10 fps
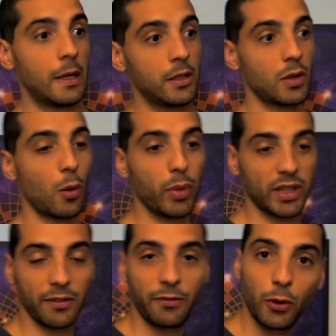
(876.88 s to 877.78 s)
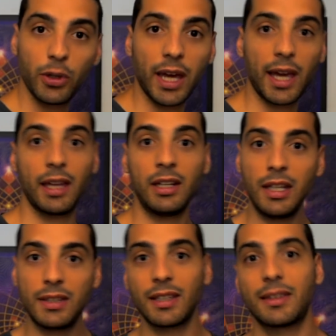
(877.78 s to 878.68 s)
So, but the food
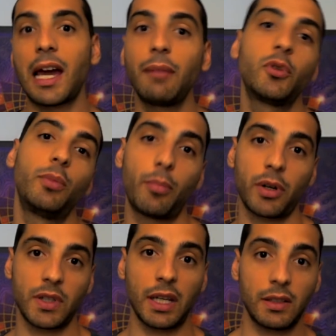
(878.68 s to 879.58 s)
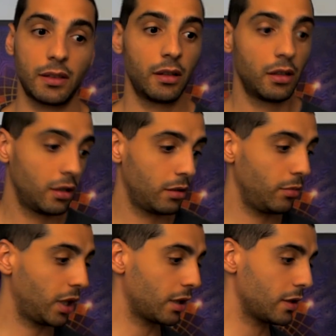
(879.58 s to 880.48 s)
needs a time to be processed,
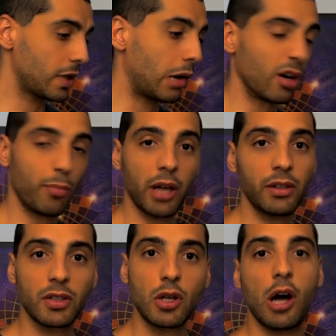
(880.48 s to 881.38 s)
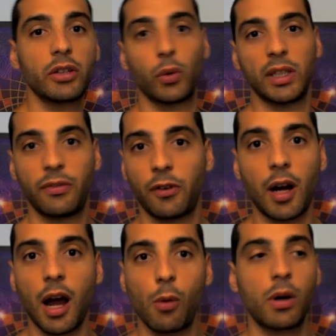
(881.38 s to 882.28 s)
because our body is not 24
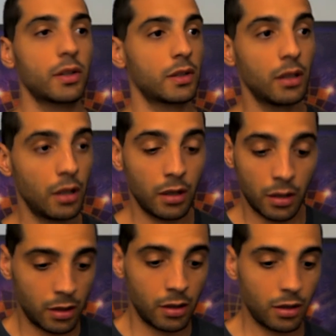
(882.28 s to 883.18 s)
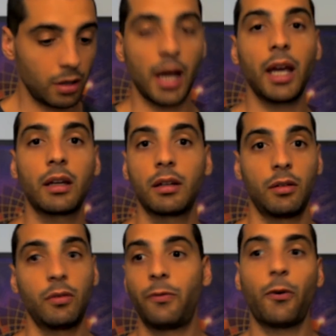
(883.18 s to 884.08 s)
hours like
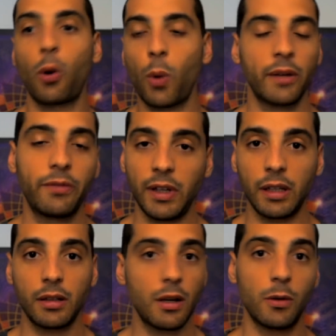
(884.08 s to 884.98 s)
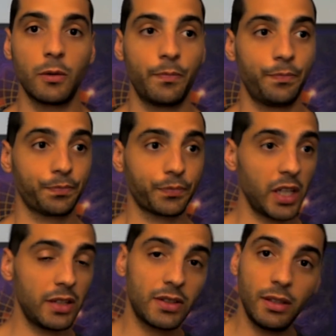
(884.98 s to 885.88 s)
for one thing. No,
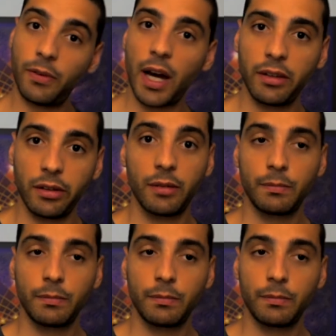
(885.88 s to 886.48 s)
it's divided.